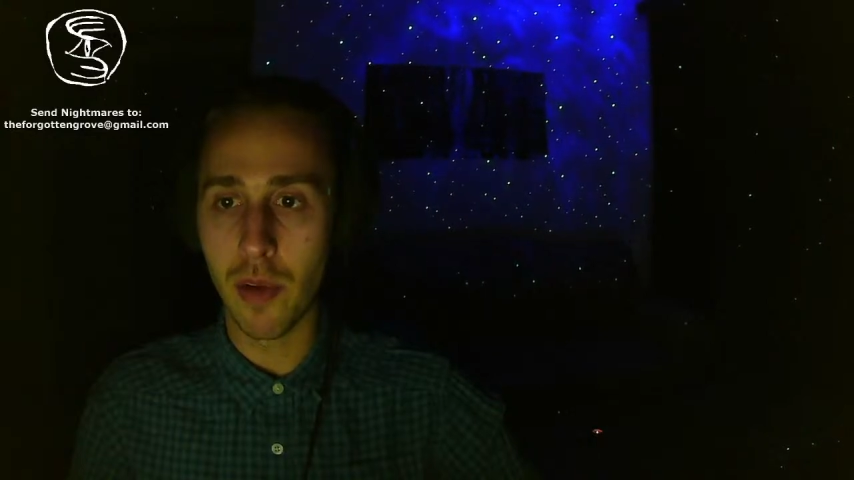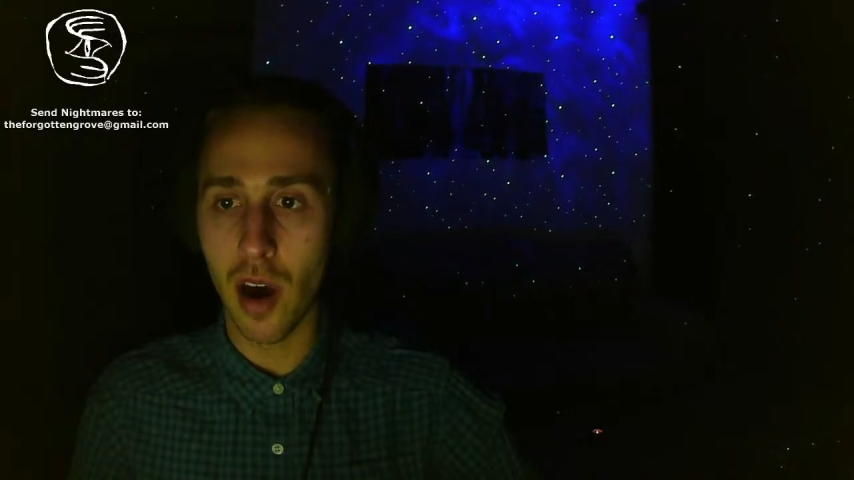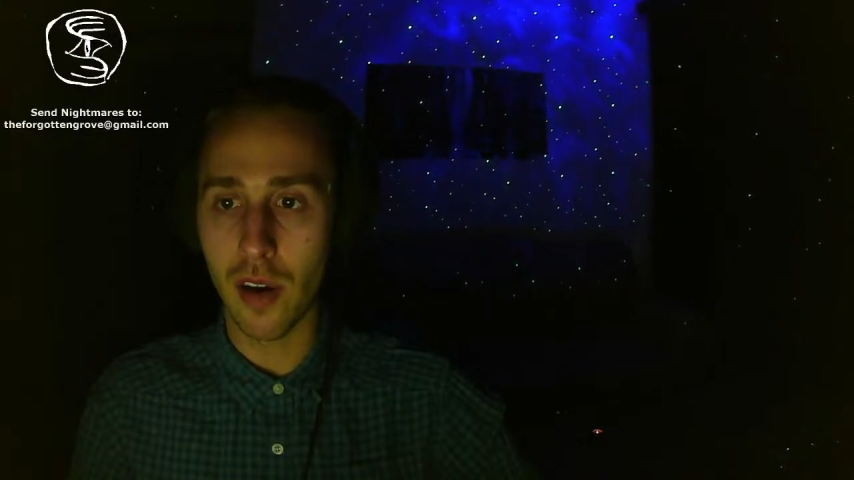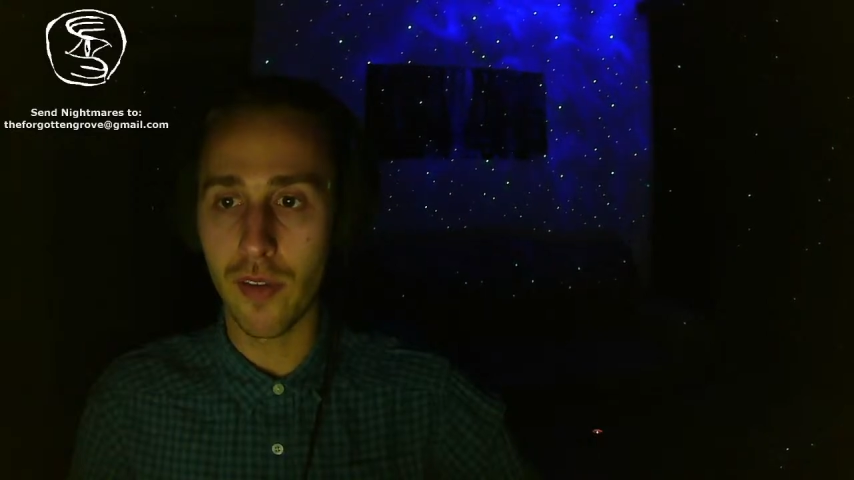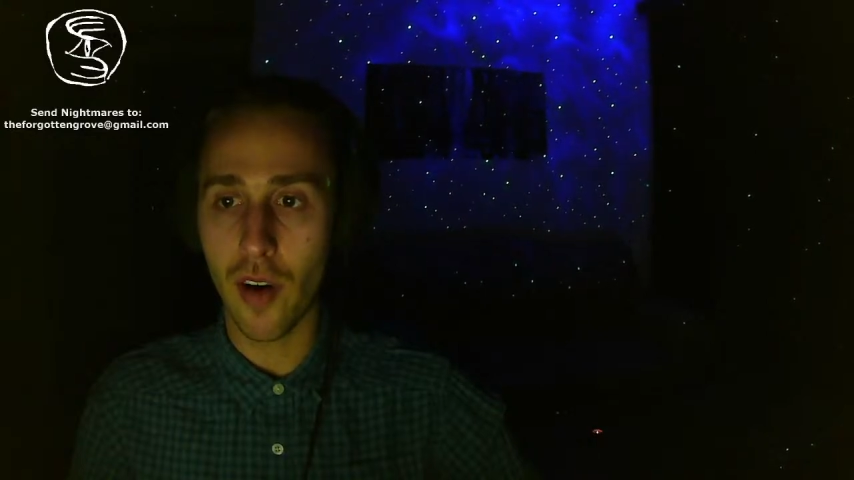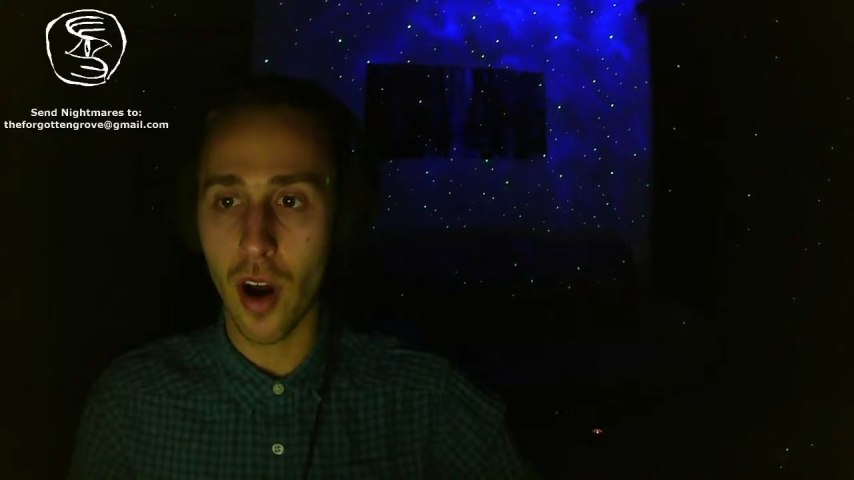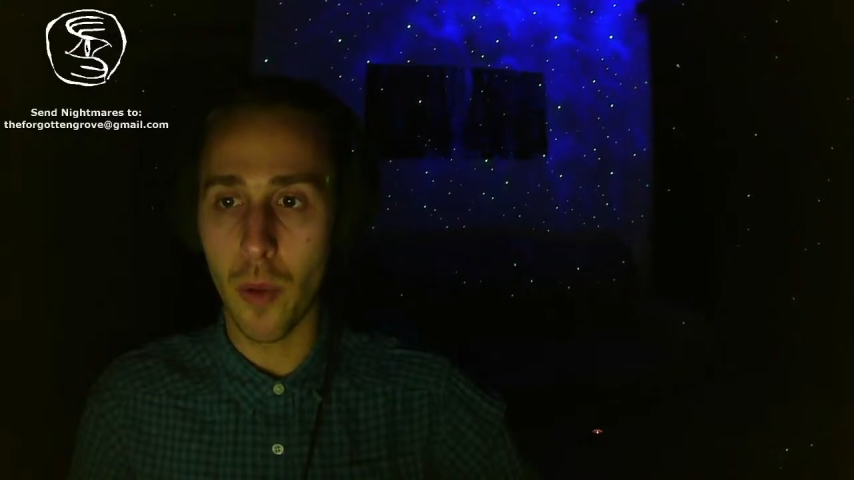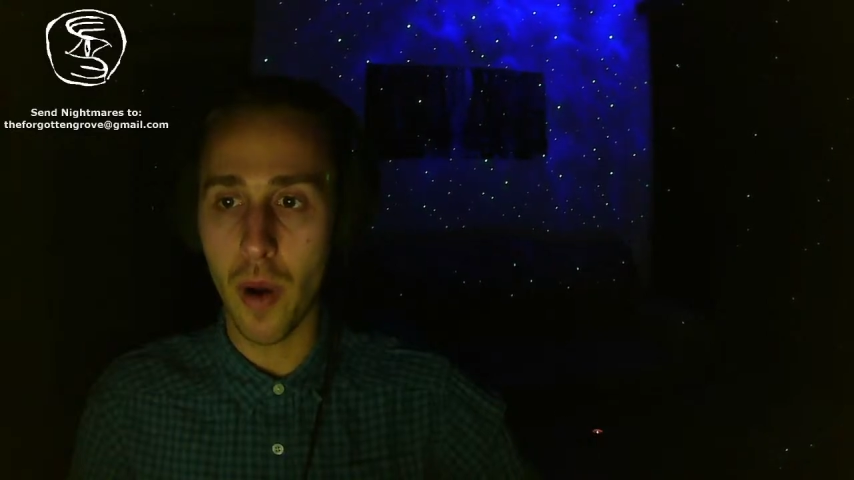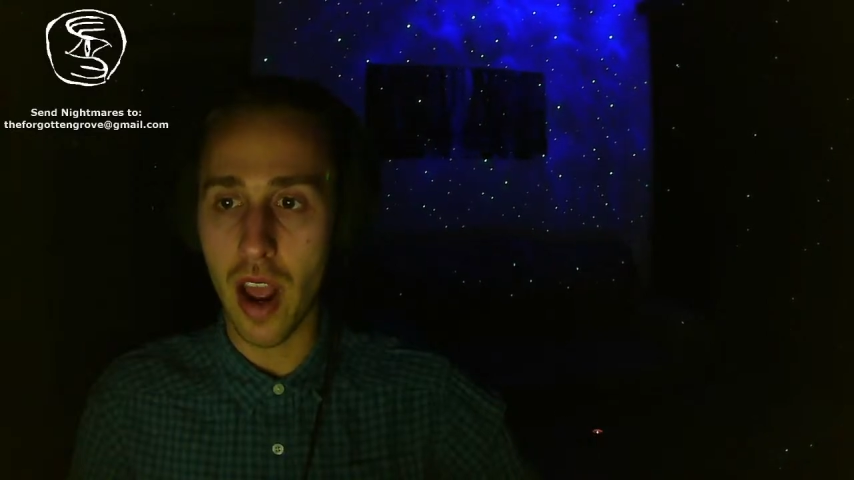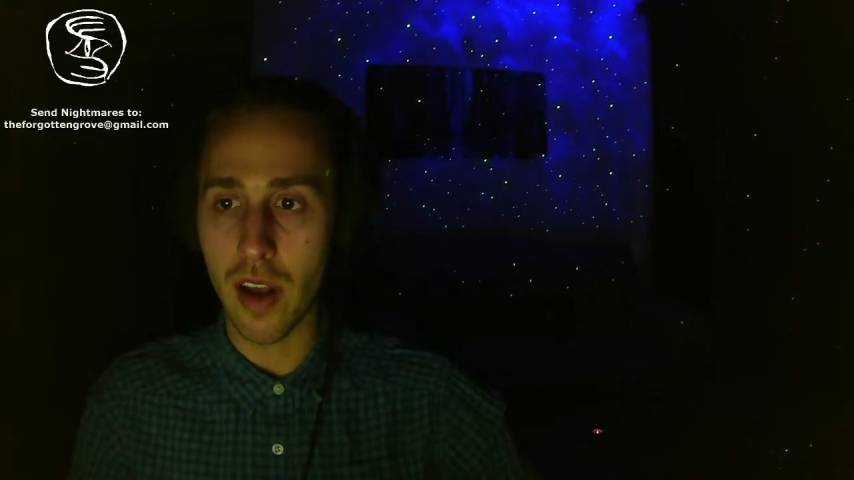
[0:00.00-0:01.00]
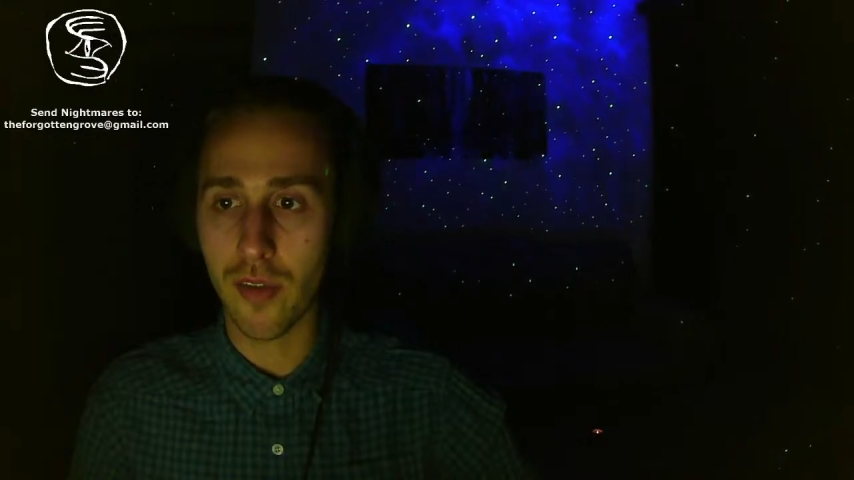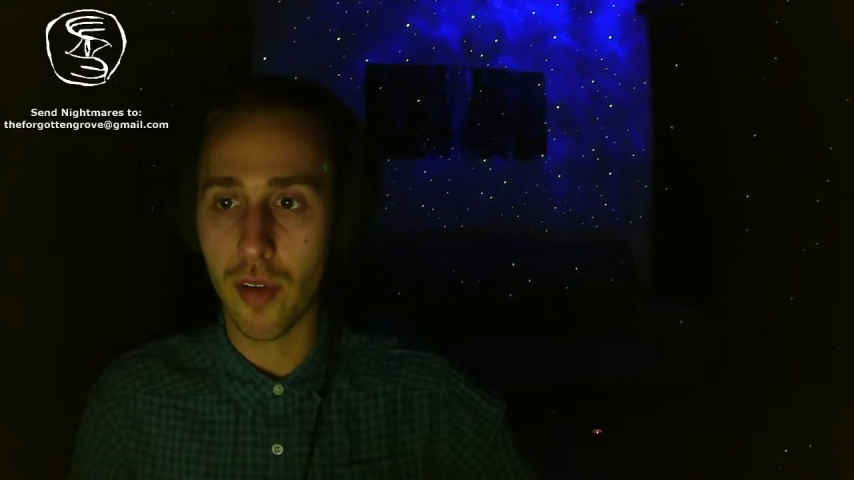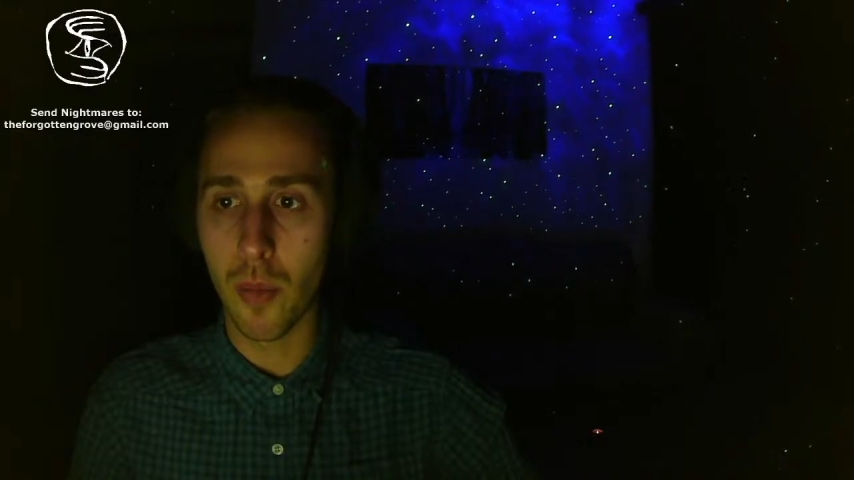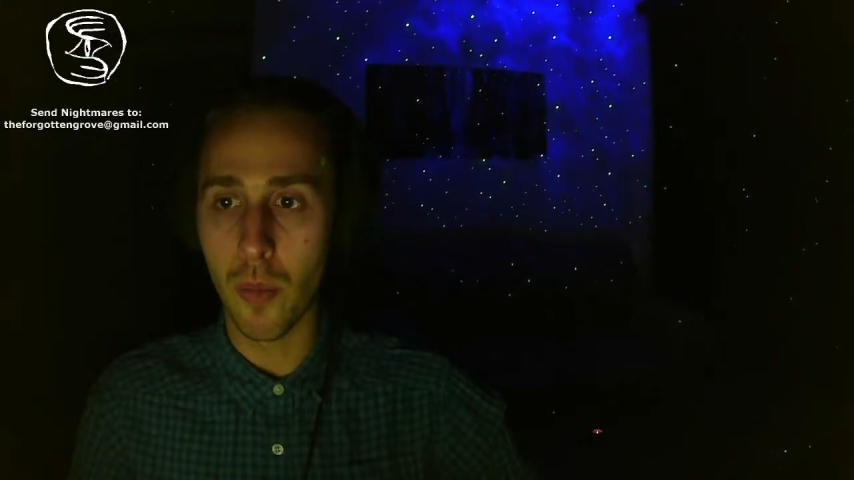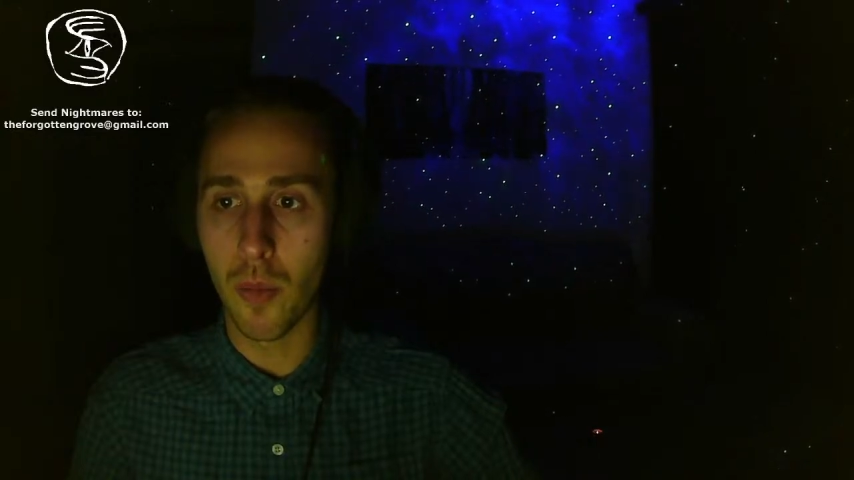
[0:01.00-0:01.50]
not far away
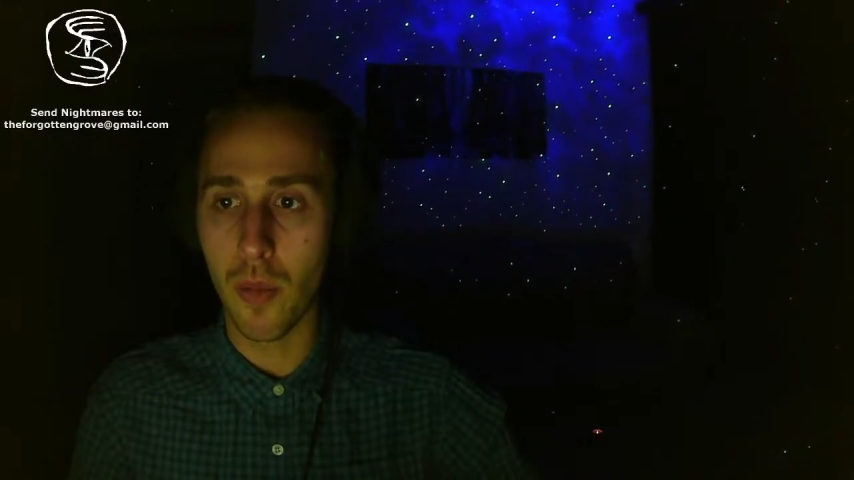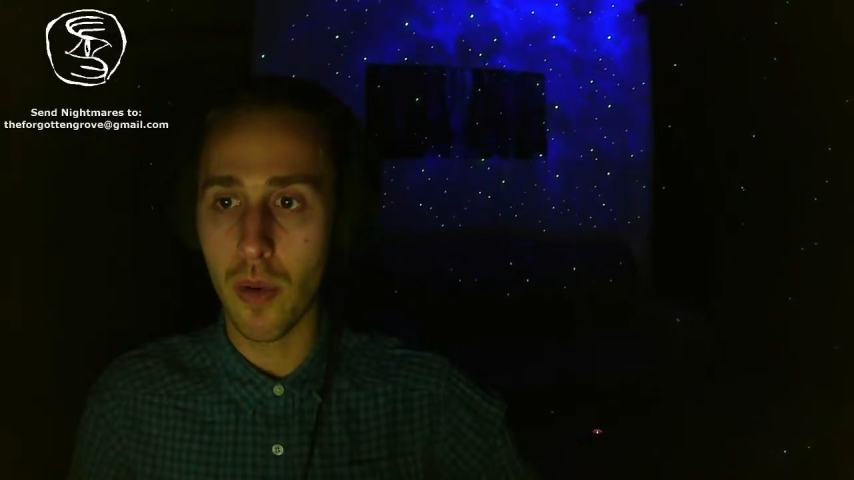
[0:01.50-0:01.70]
from